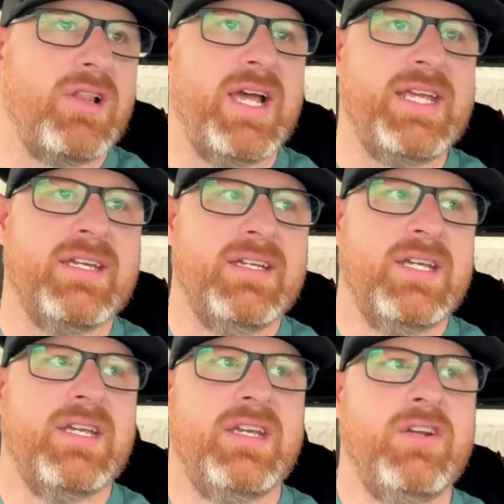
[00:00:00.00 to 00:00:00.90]
Like
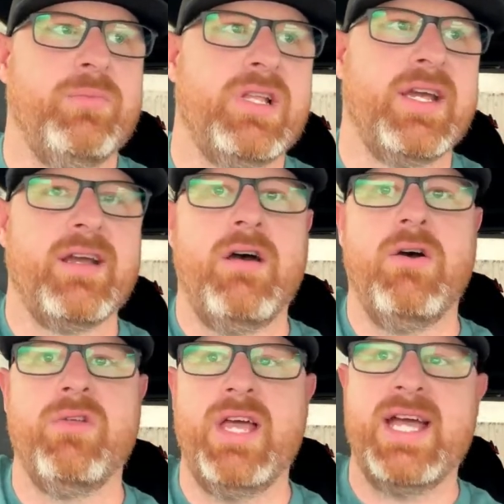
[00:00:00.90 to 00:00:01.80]
it'll be like,
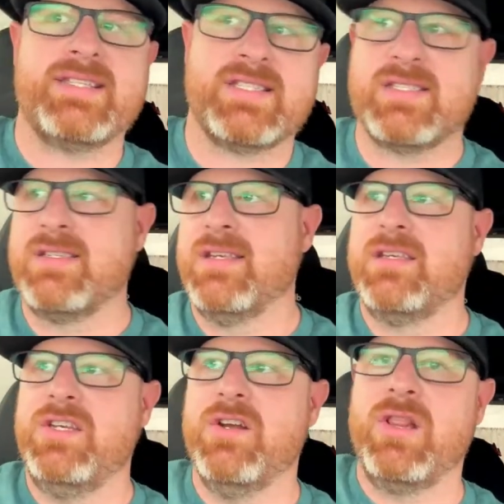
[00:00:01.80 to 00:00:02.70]
oh, that's,
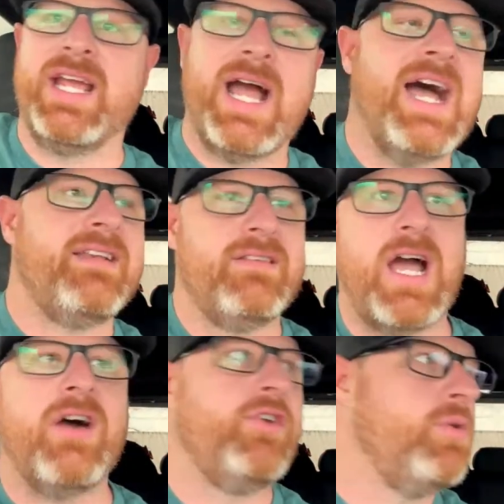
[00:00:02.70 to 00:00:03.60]
like
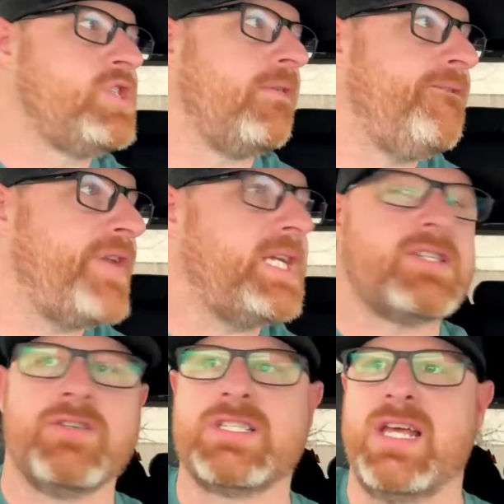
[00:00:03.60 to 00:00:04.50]
I'll know what your face
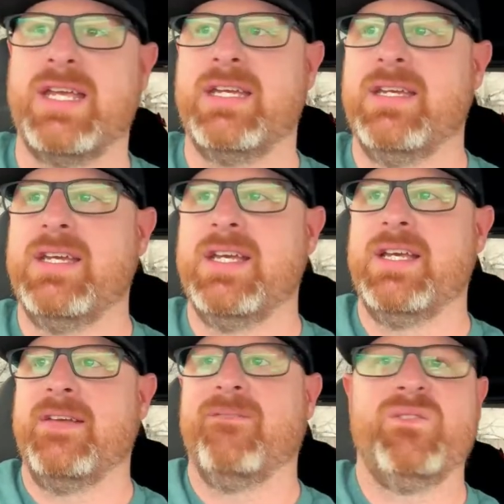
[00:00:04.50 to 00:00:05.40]
looks like.
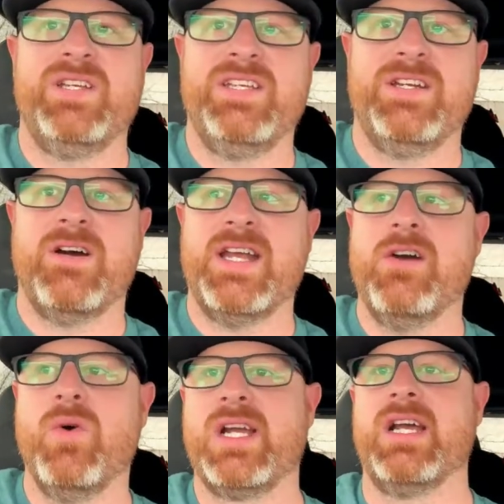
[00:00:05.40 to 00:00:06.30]
I
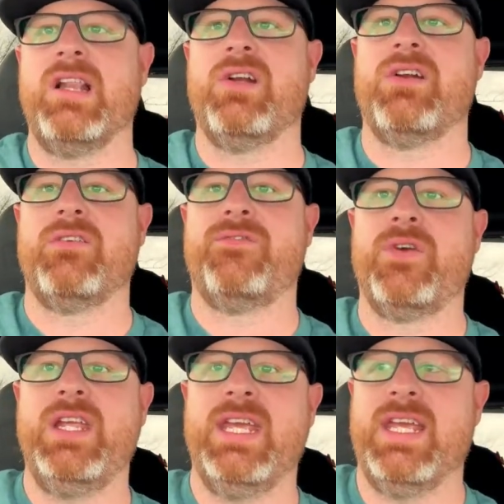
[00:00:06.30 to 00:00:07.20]
know what color
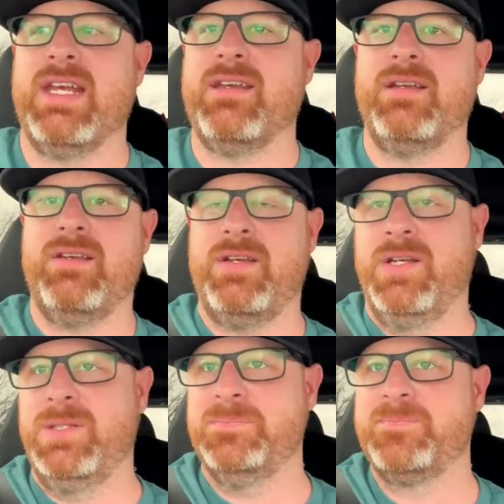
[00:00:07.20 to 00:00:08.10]
freaking,
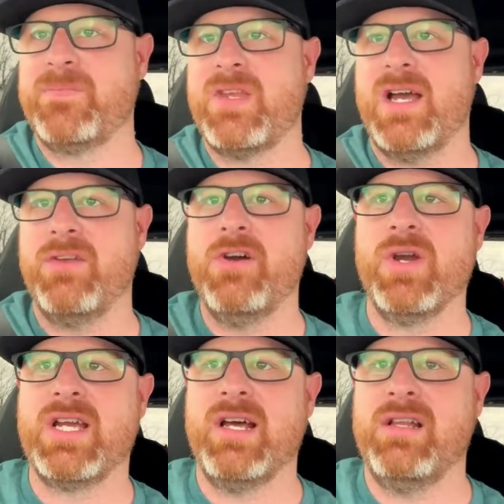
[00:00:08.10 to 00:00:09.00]
I'll know
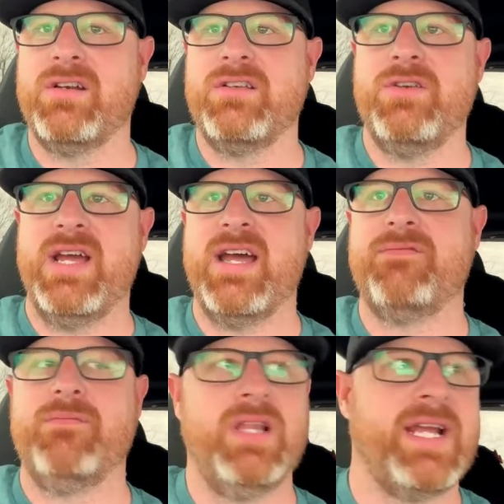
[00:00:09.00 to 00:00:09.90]
what color you have.
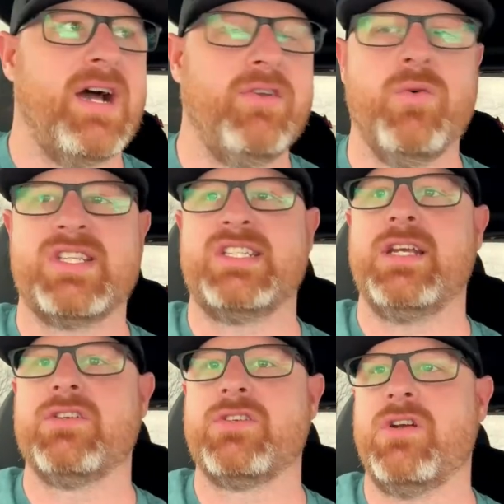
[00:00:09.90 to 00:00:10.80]
Like I'll know what
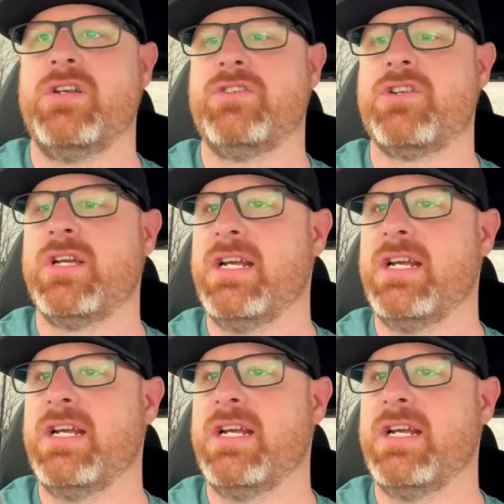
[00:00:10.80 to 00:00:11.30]
stickers are on your truck.